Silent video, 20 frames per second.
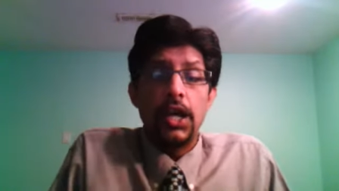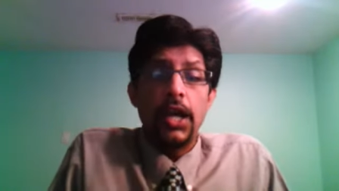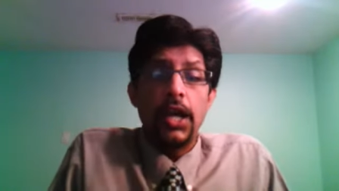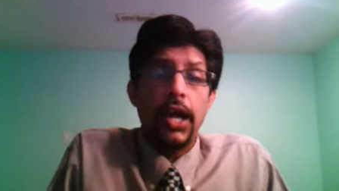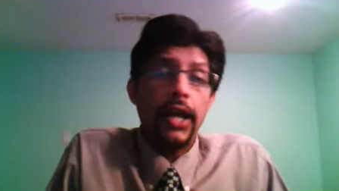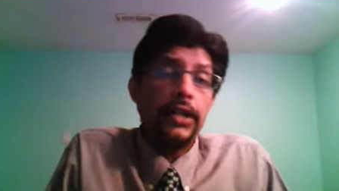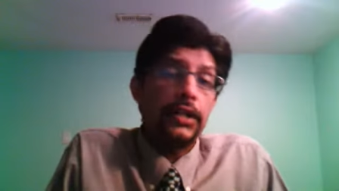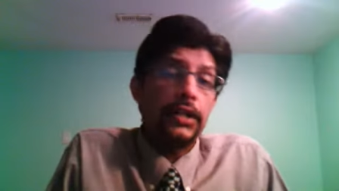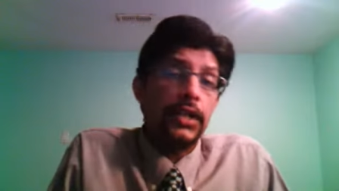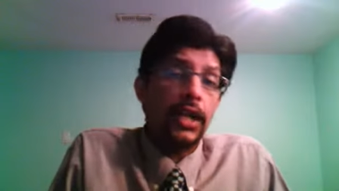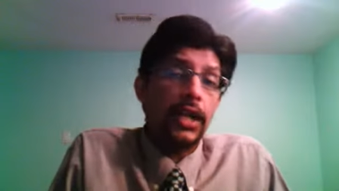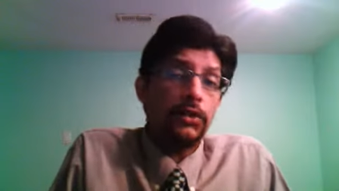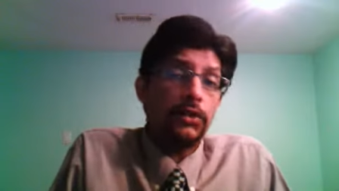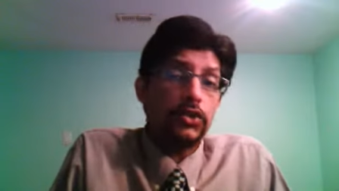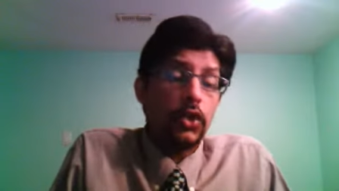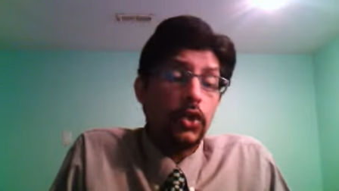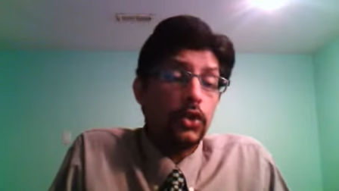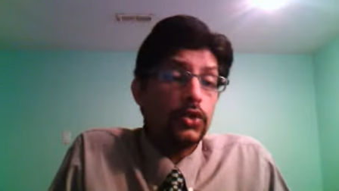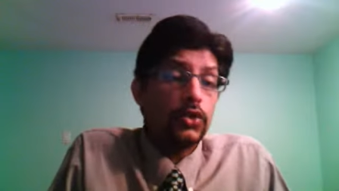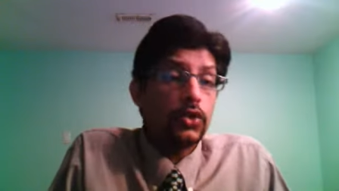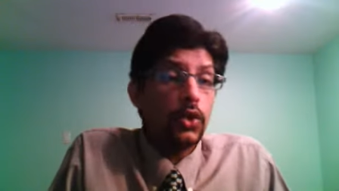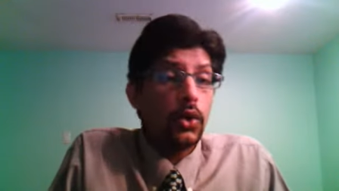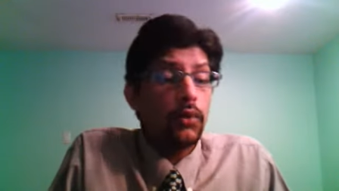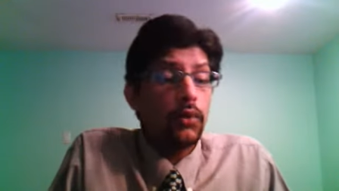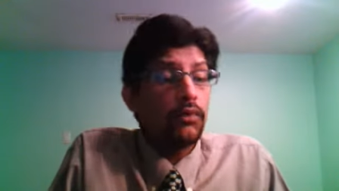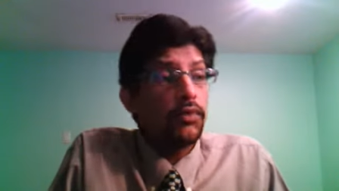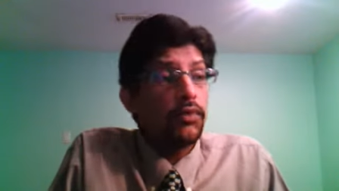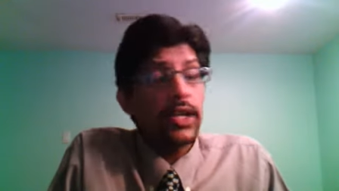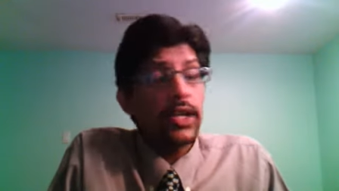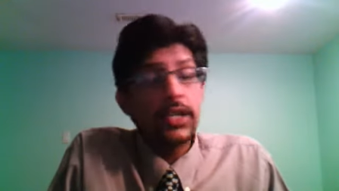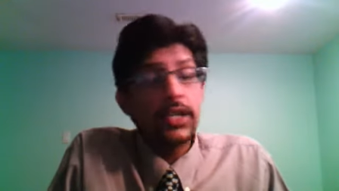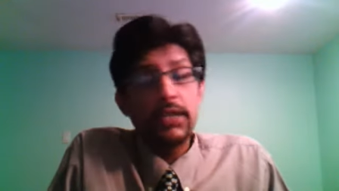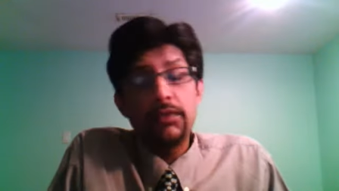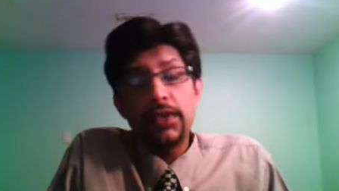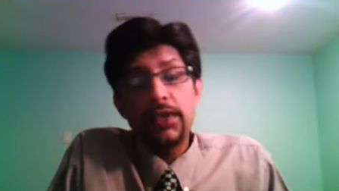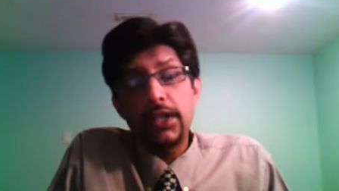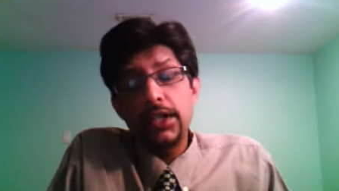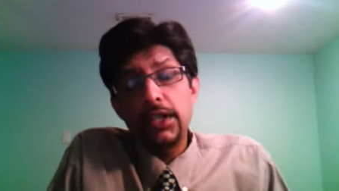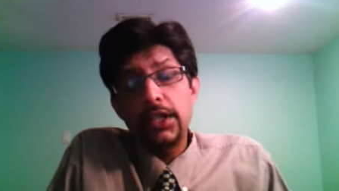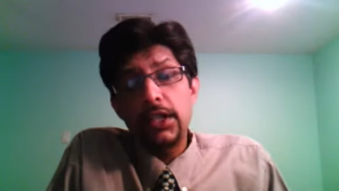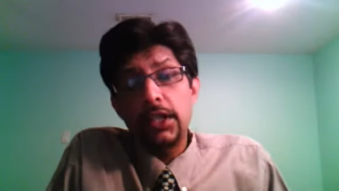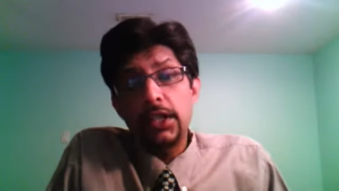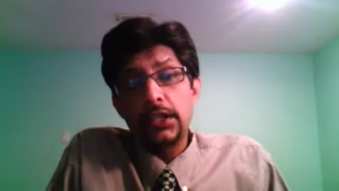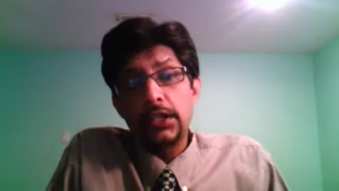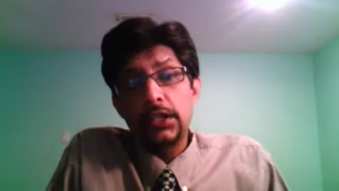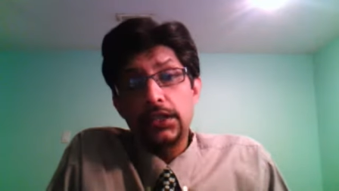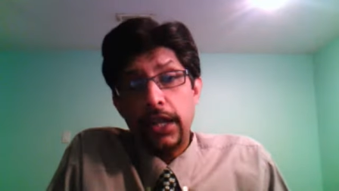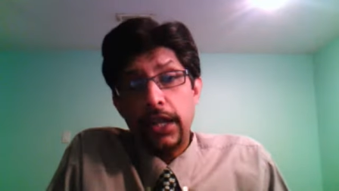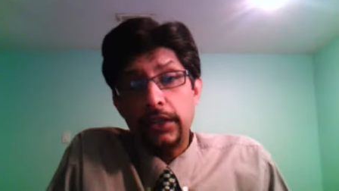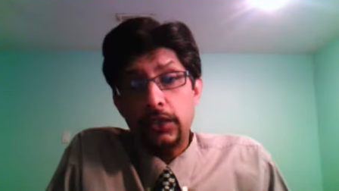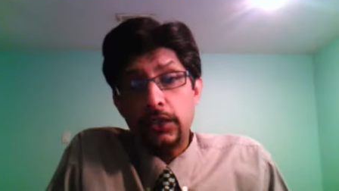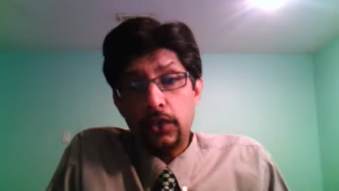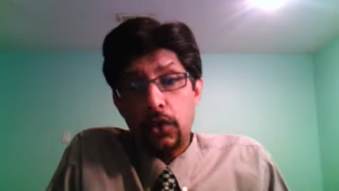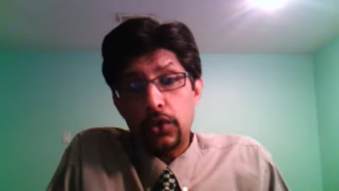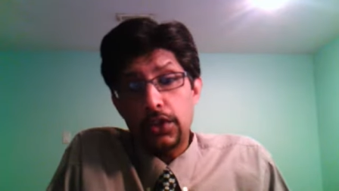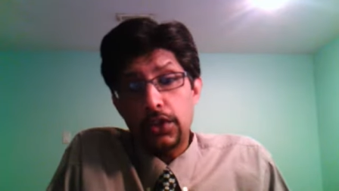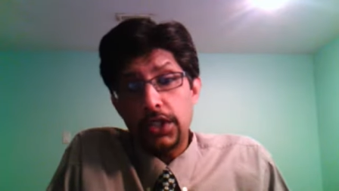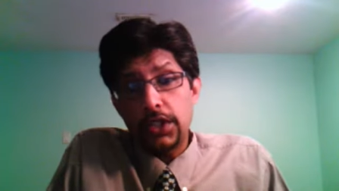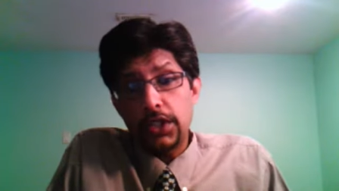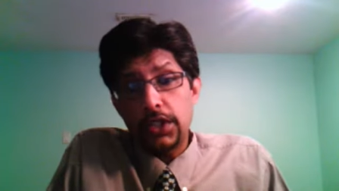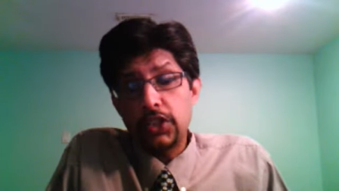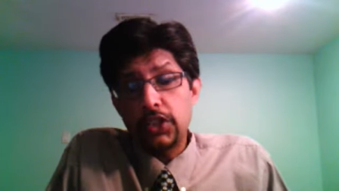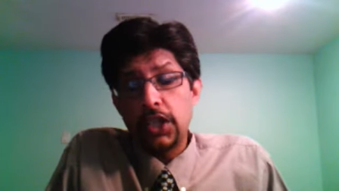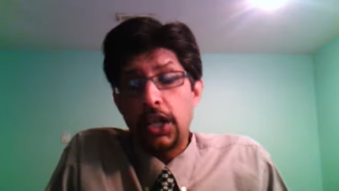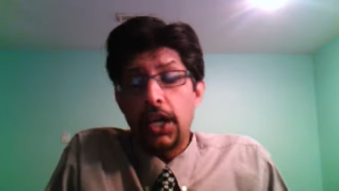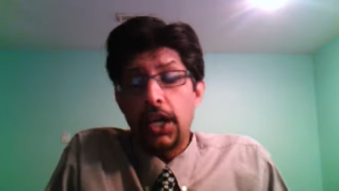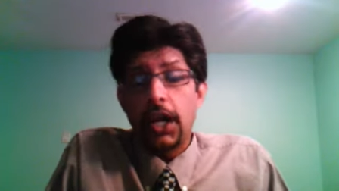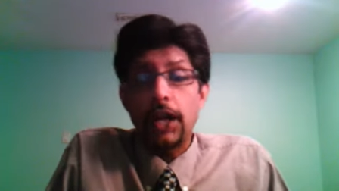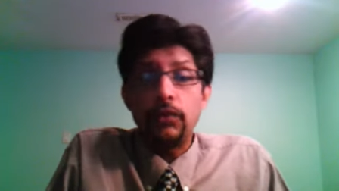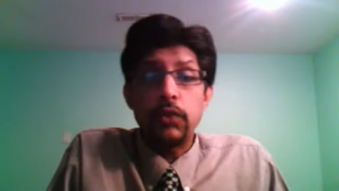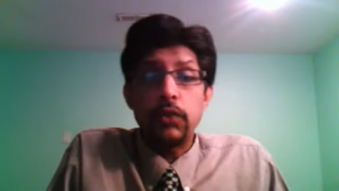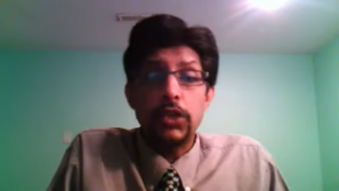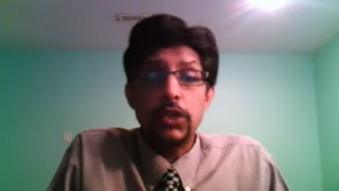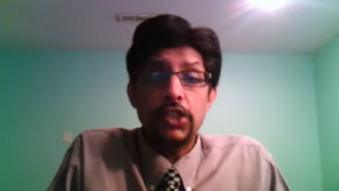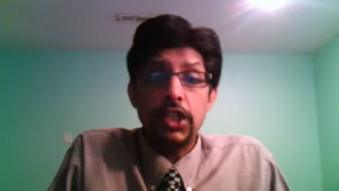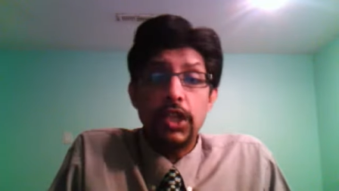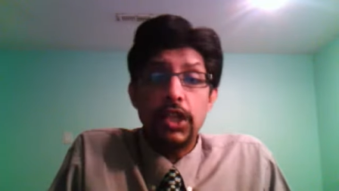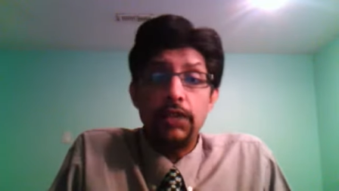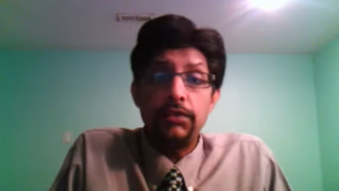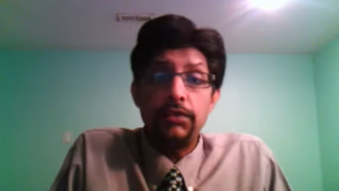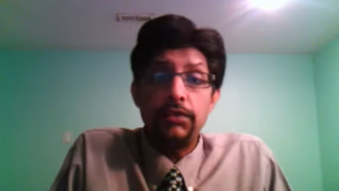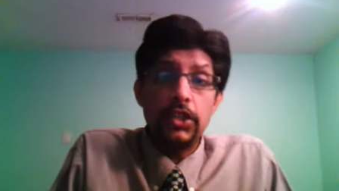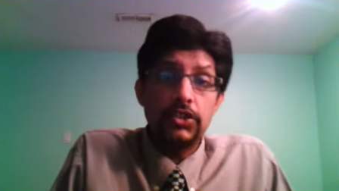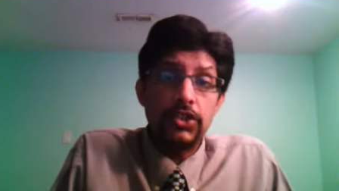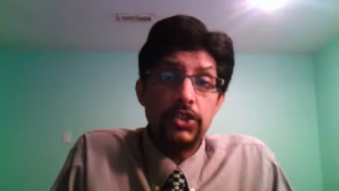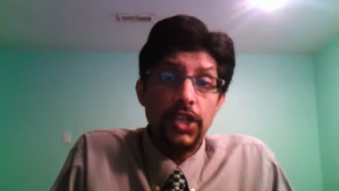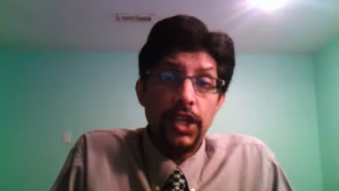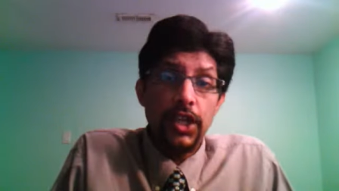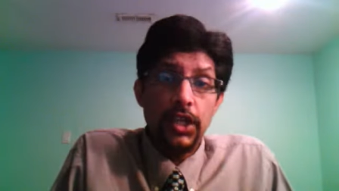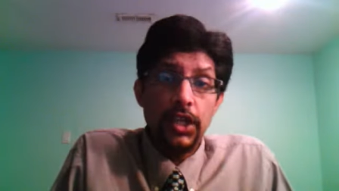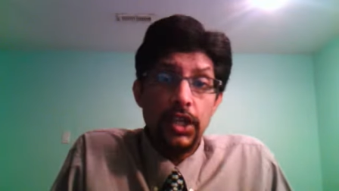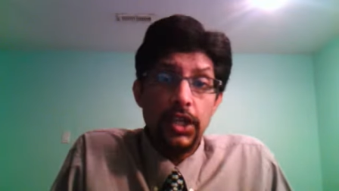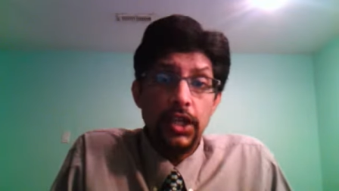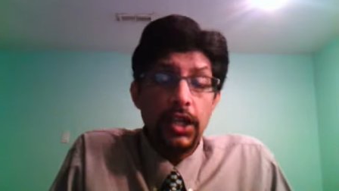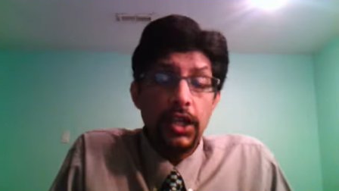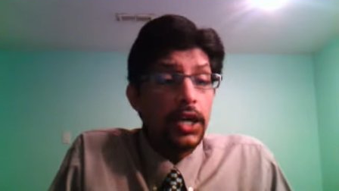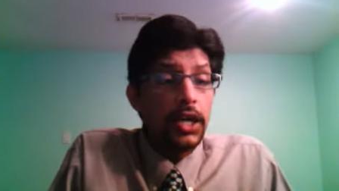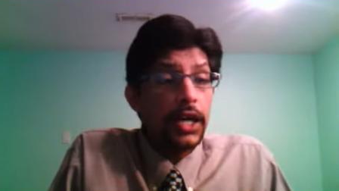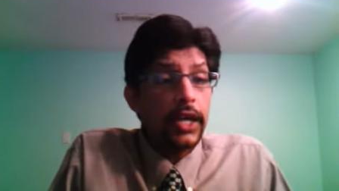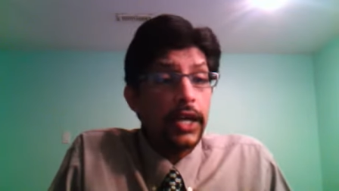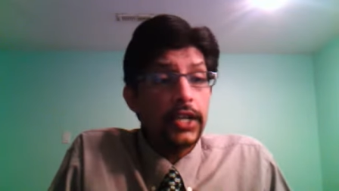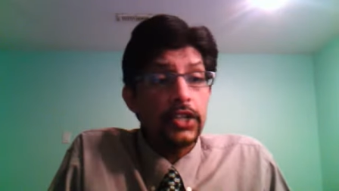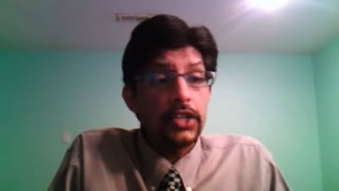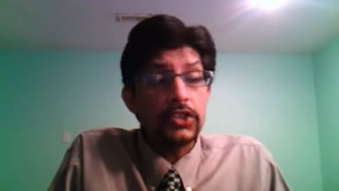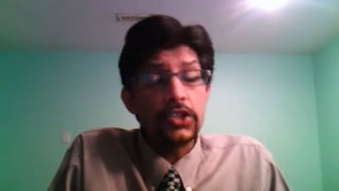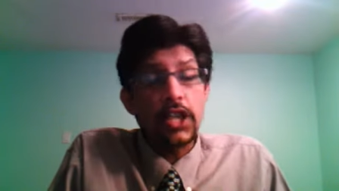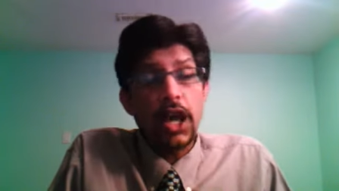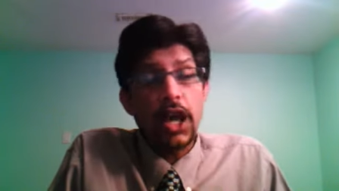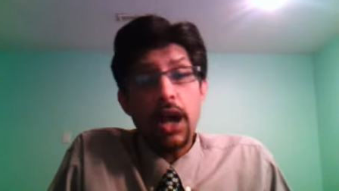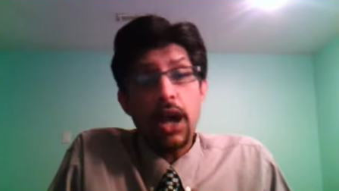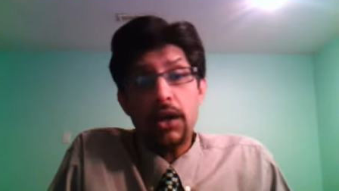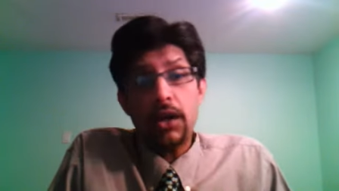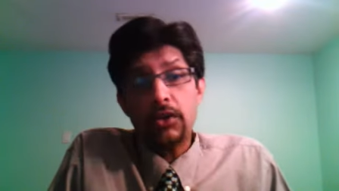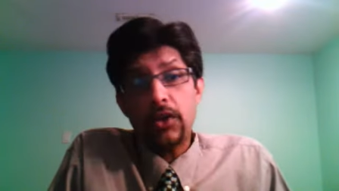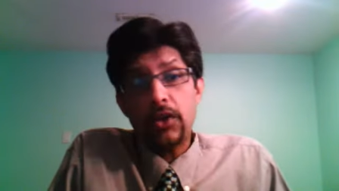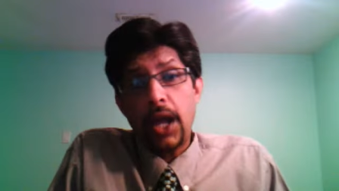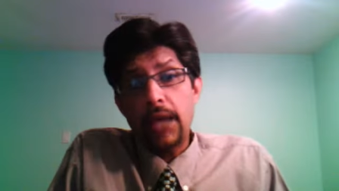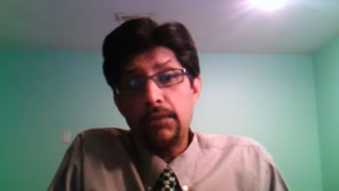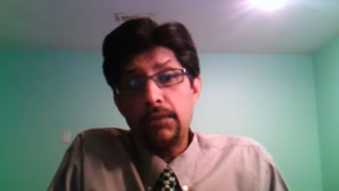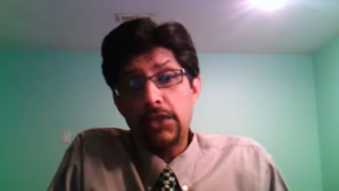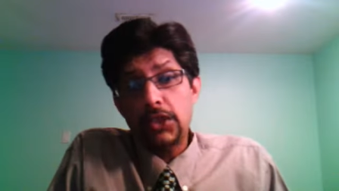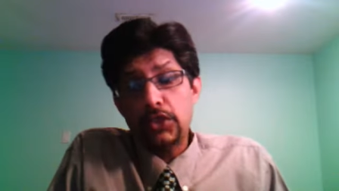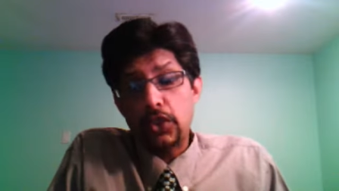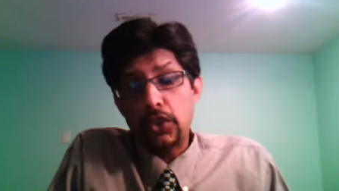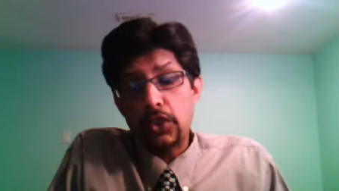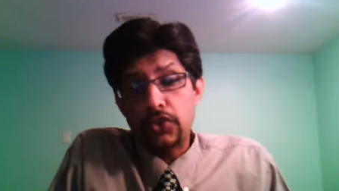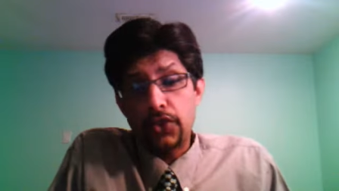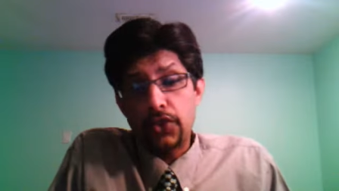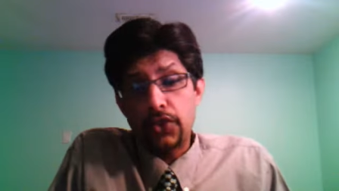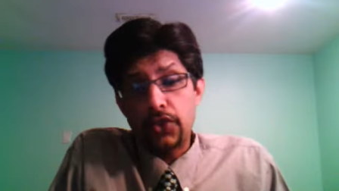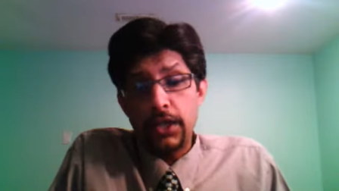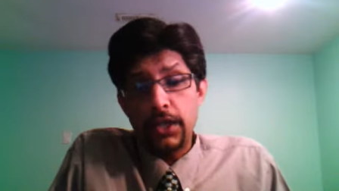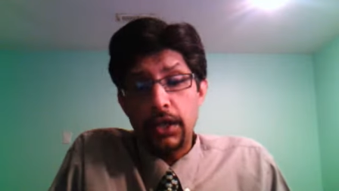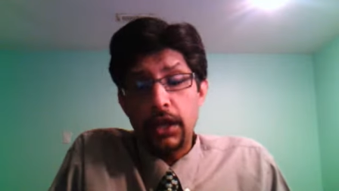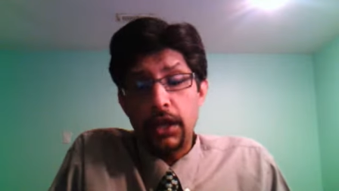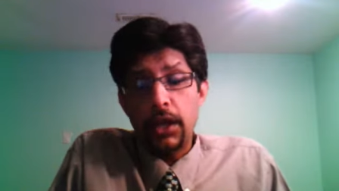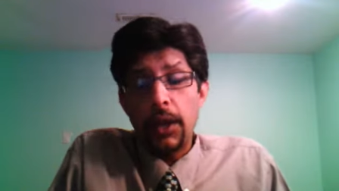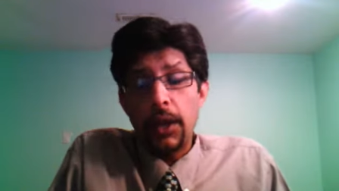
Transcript: and that was also a very very tight contest and once again we are seeing against the arch rivals Australia,